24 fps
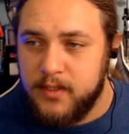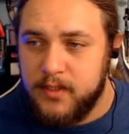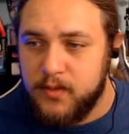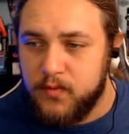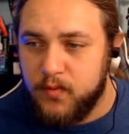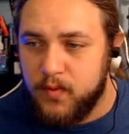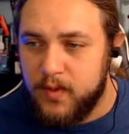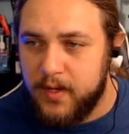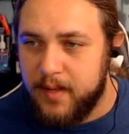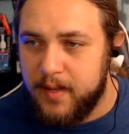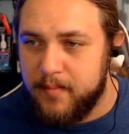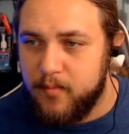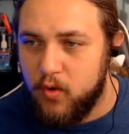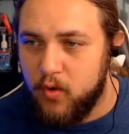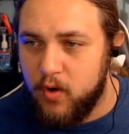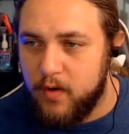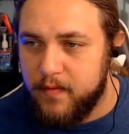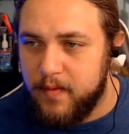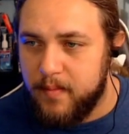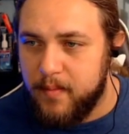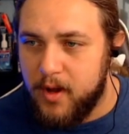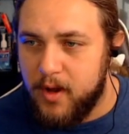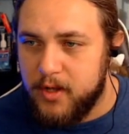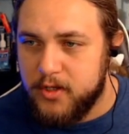Really more of
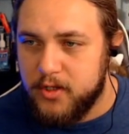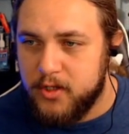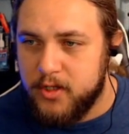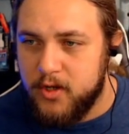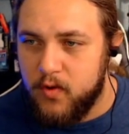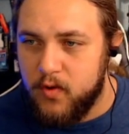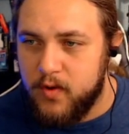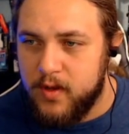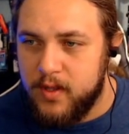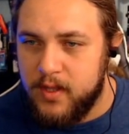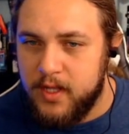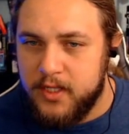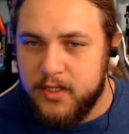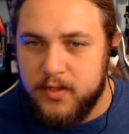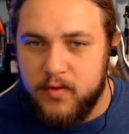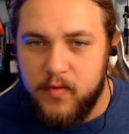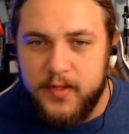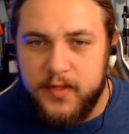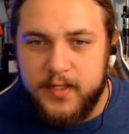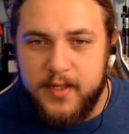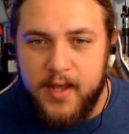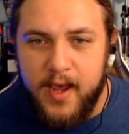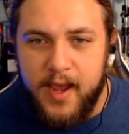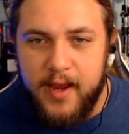a monster token. Let's throw
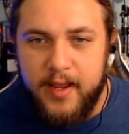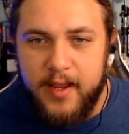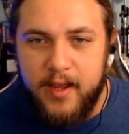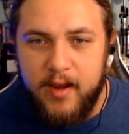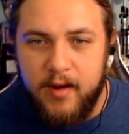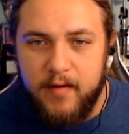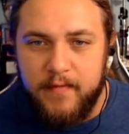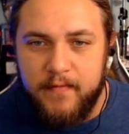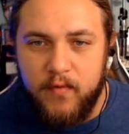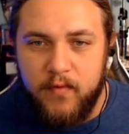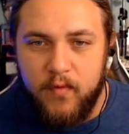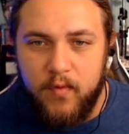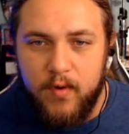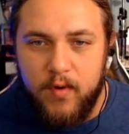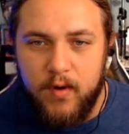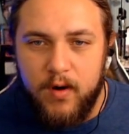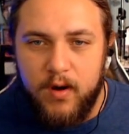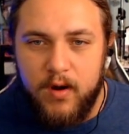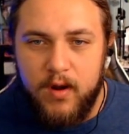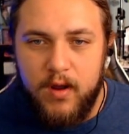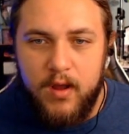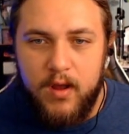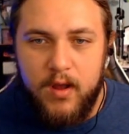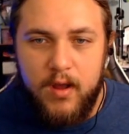this guy in here
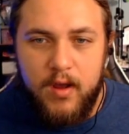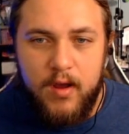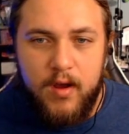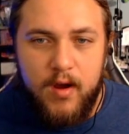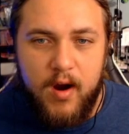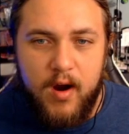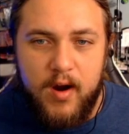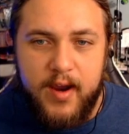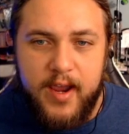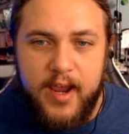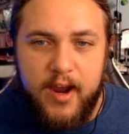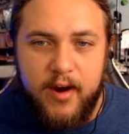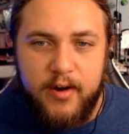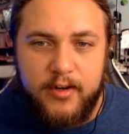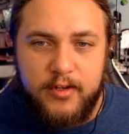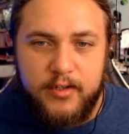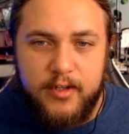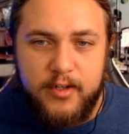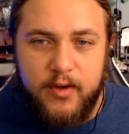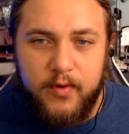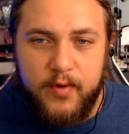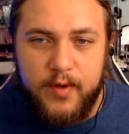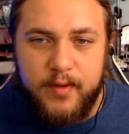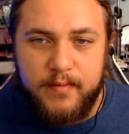for our character token.